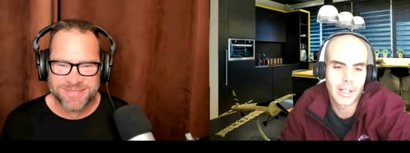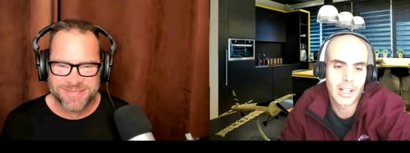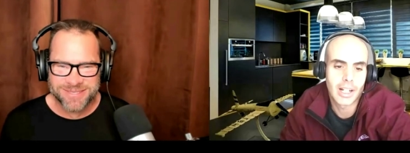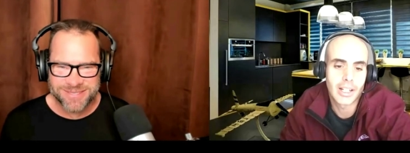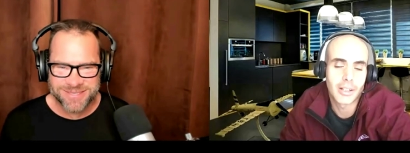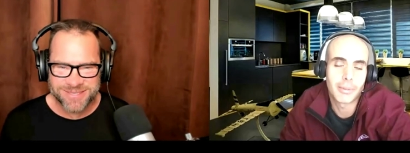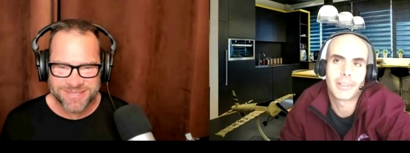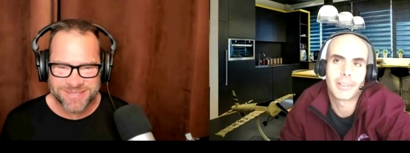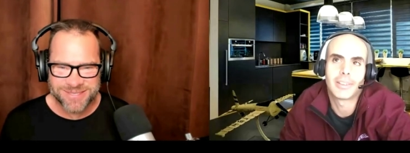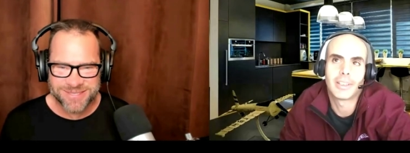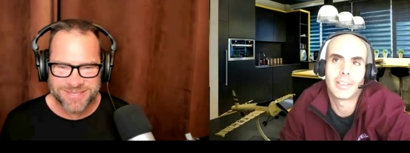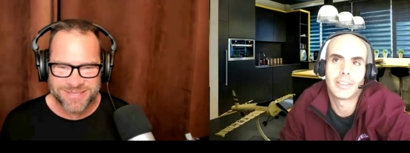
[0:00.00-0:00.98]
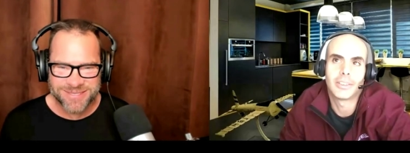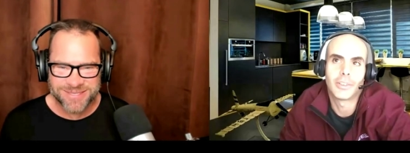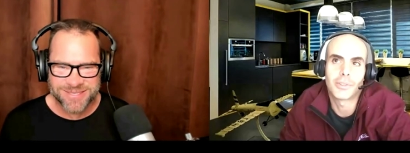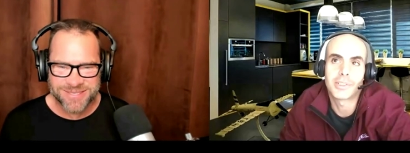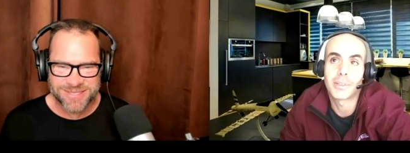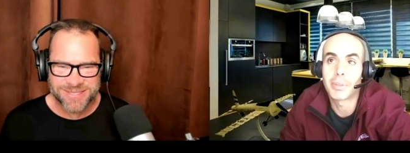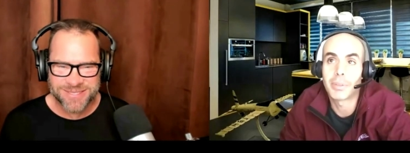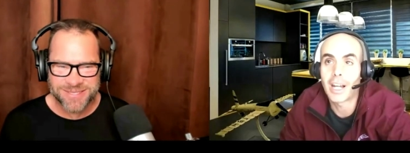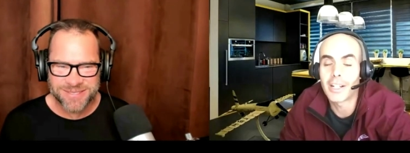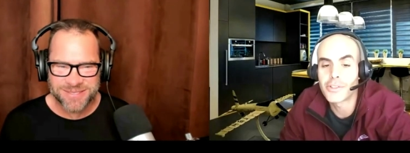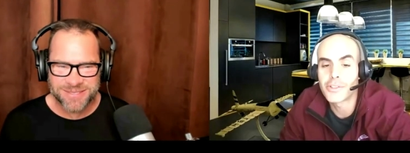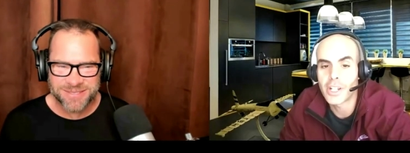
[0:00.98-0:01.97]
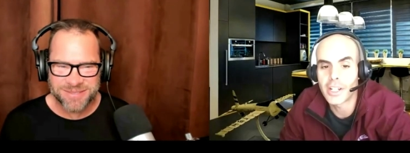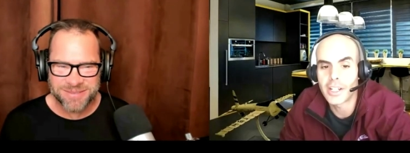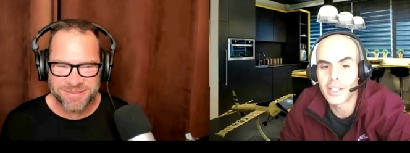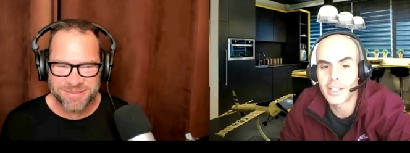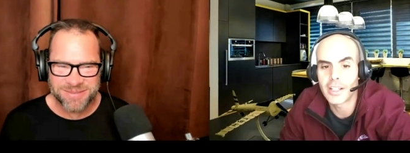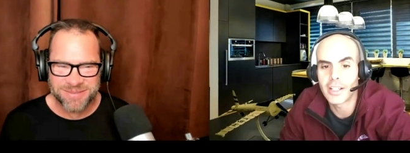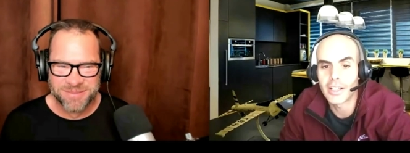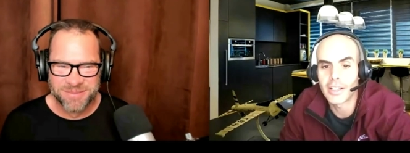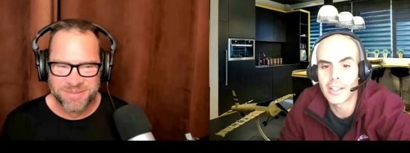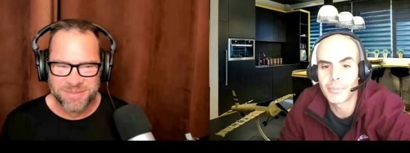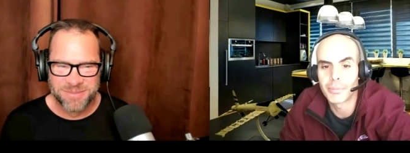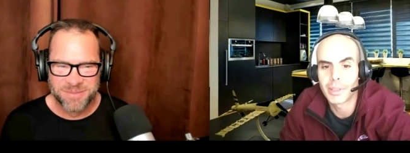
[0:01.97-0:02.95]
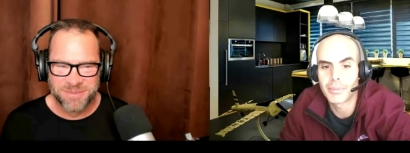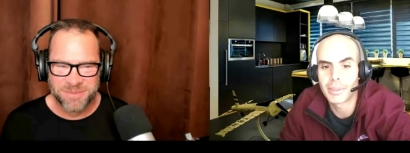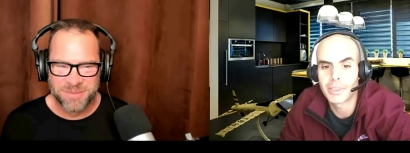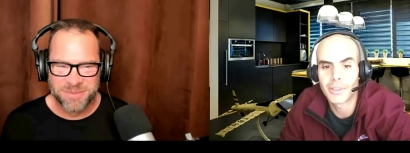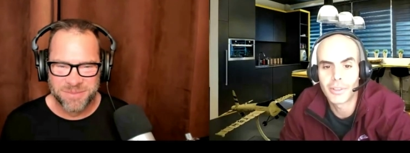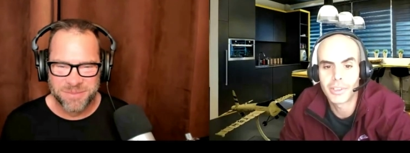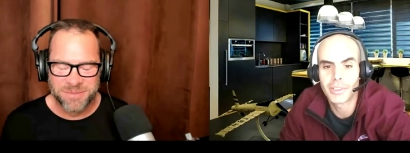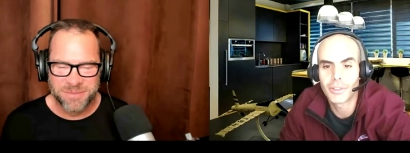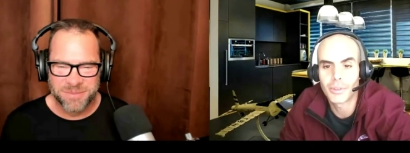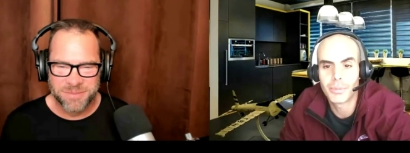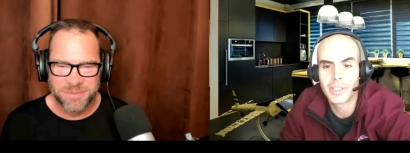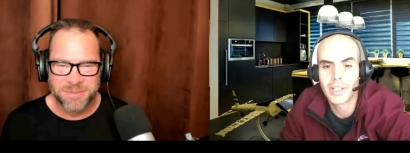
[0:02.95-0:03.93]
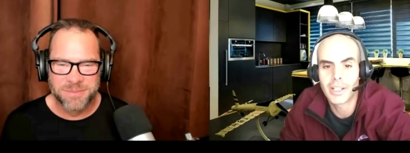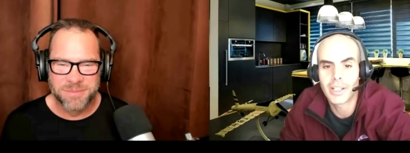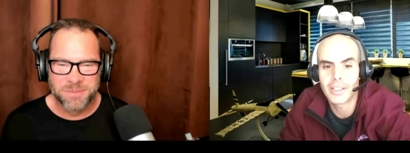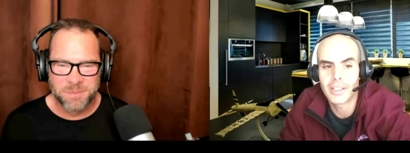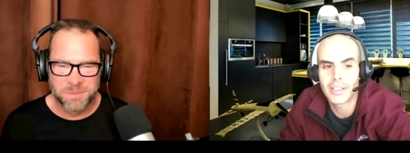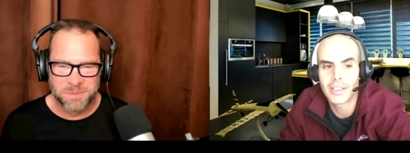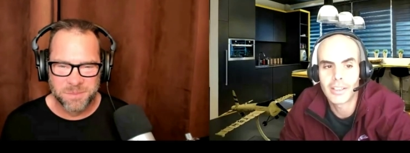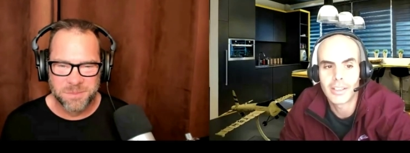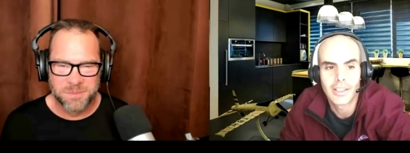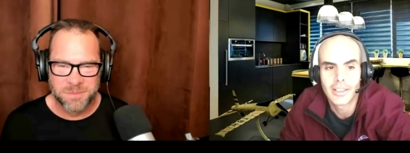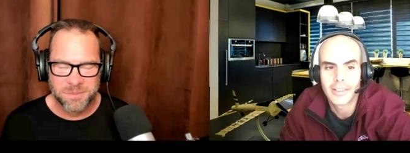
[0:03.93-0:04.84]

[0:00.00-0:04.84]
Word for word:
Speaker 1: a lot about, you know, supply chain, but but you know, it could be any